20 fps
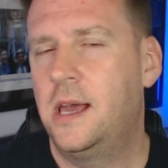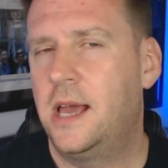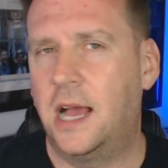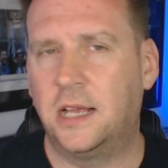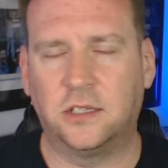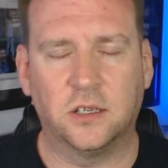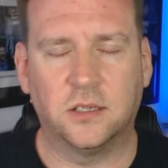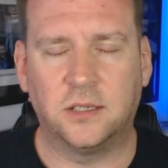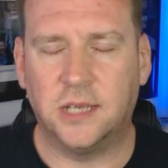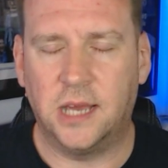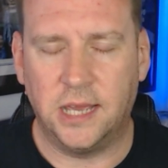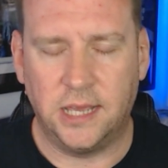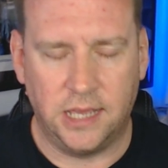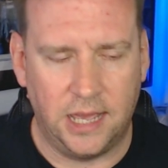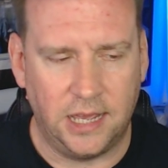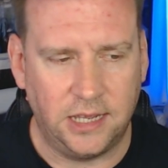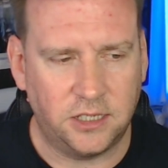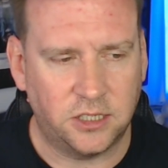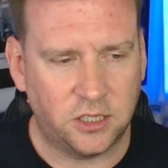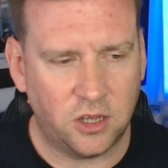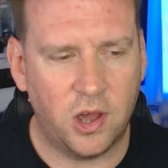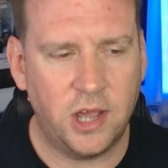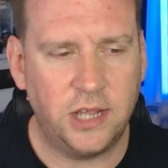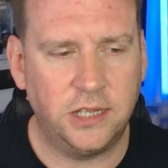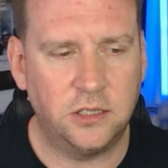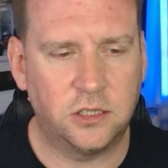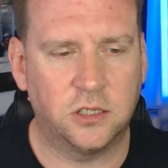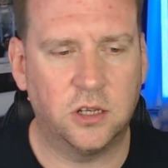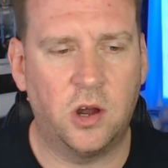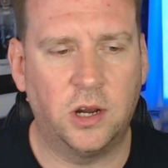As I say,
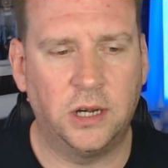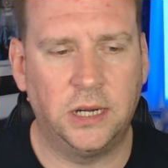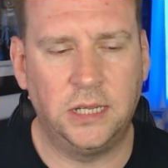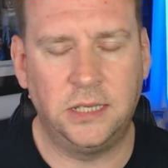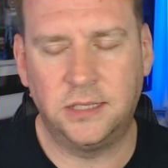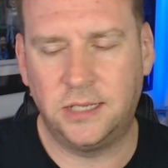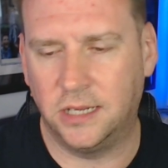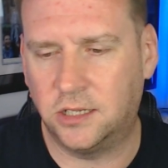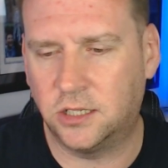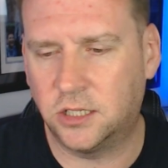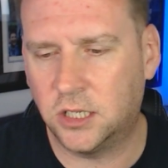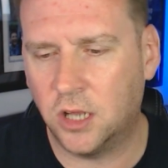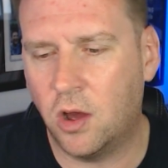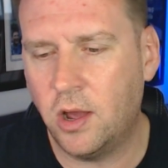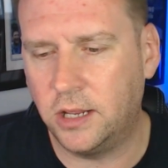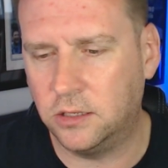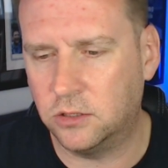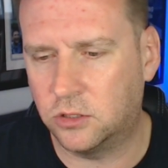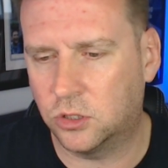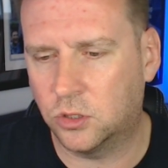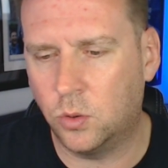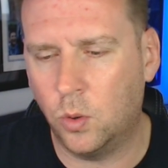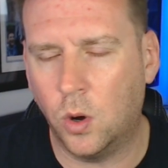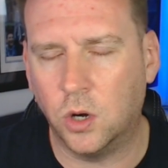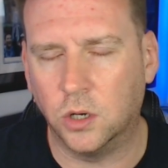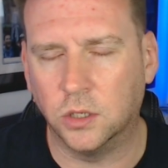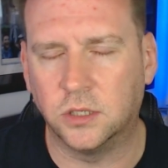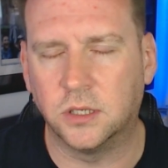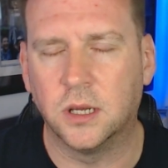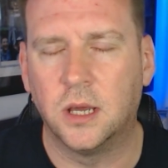exciting signings, exciting
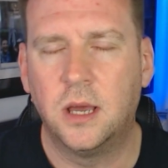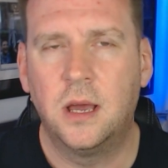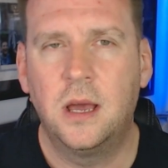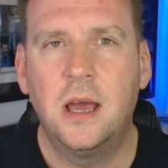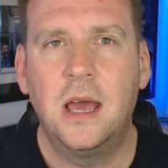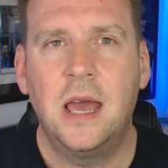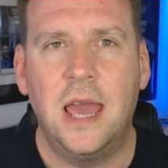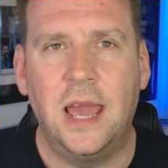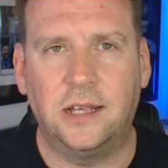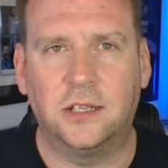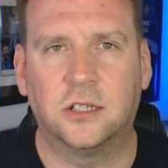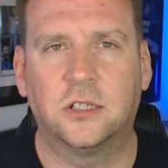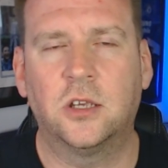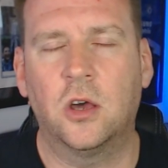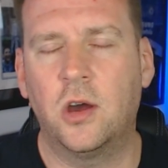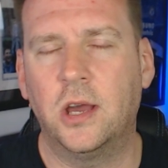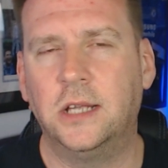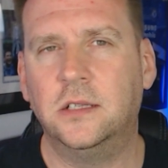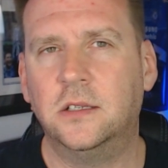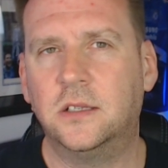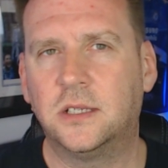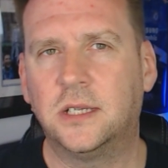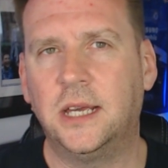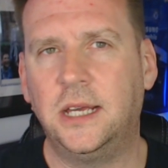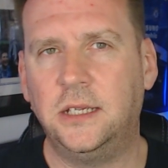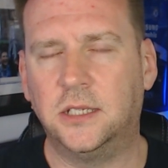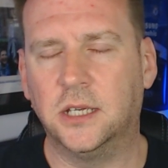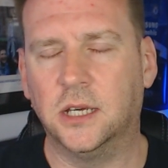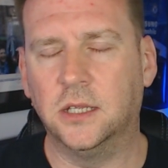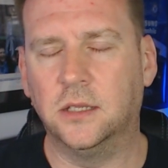squad, exciting
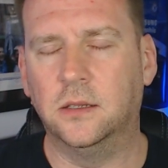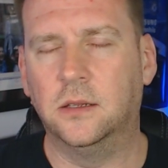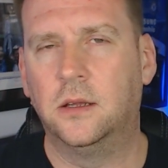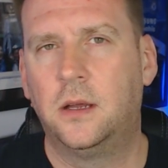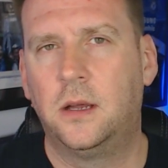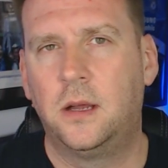season.